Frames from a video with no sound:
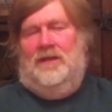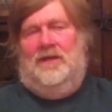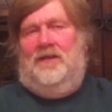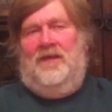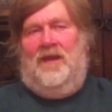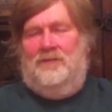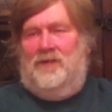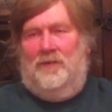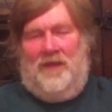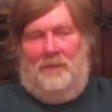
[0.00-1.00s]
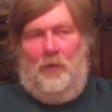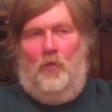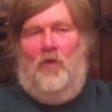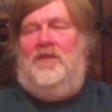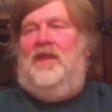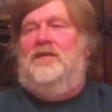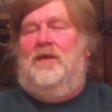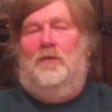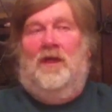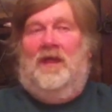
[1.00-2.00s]
They don't do that, but what they
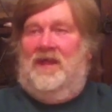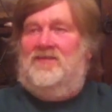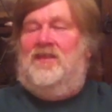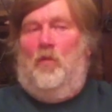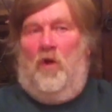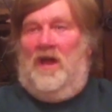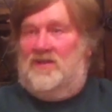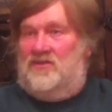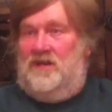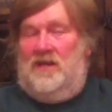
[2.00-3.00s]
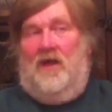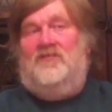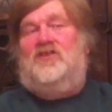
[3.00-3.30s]
do is they're wiser in life.